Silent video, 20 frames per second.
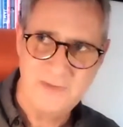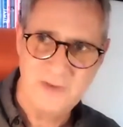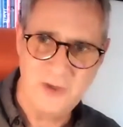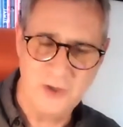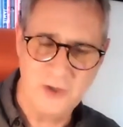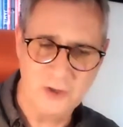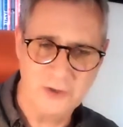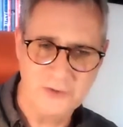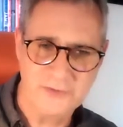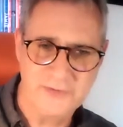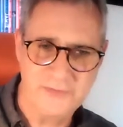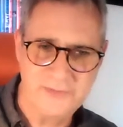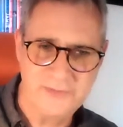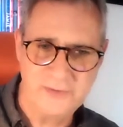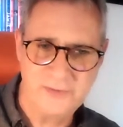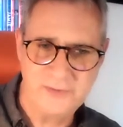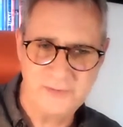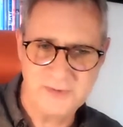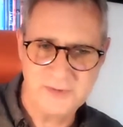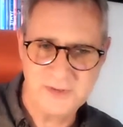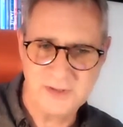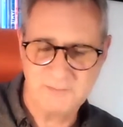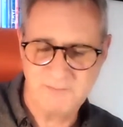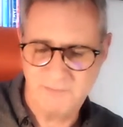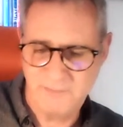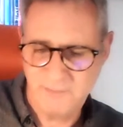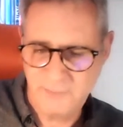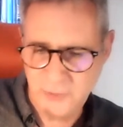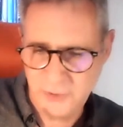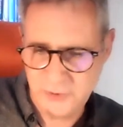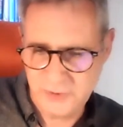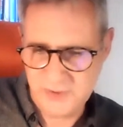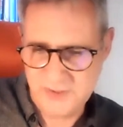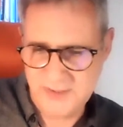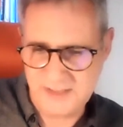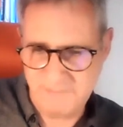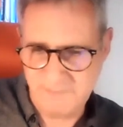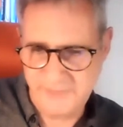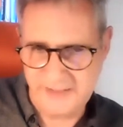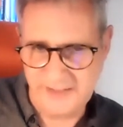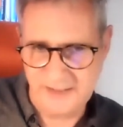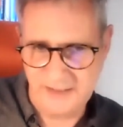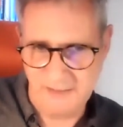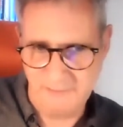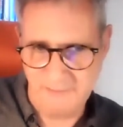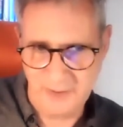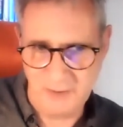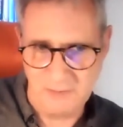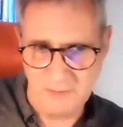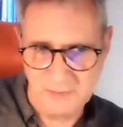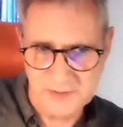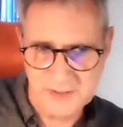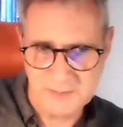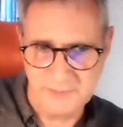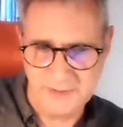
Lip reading: not to put something in a box,